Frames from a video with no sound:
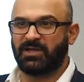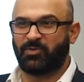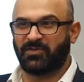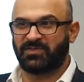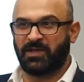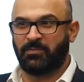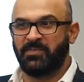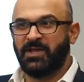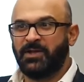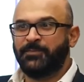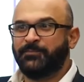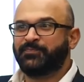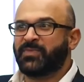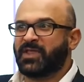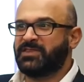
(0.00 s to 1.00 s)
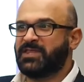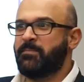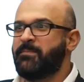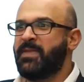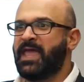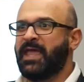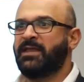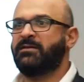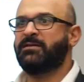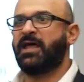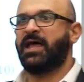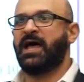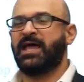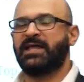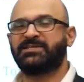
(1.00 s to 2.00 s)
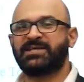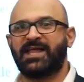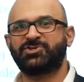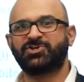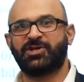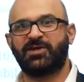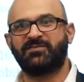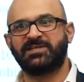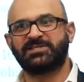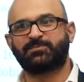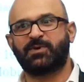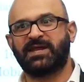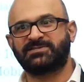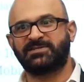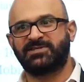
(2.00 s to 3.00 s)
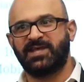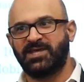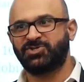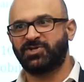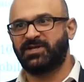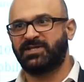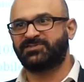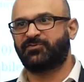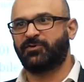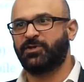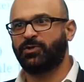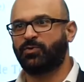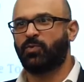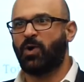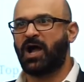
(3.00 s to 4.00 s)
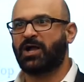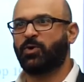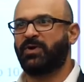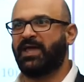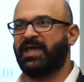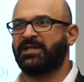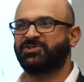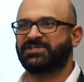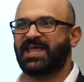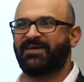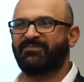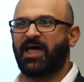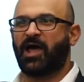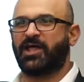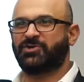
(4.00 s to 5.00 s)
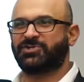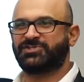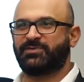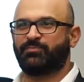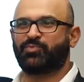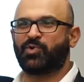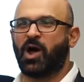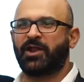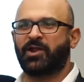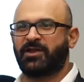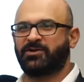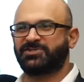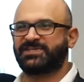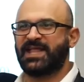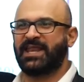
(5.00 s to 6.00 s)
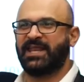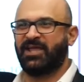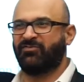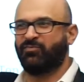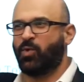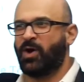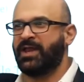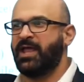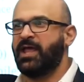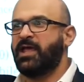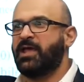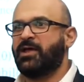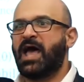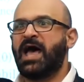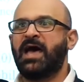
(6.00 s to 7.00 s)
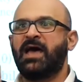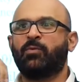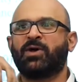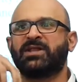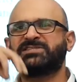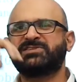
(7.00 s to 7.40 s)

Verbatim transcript: about them the main uh, intention of this presentation is for you to walk away and just have that under broad understanding of what, uh, what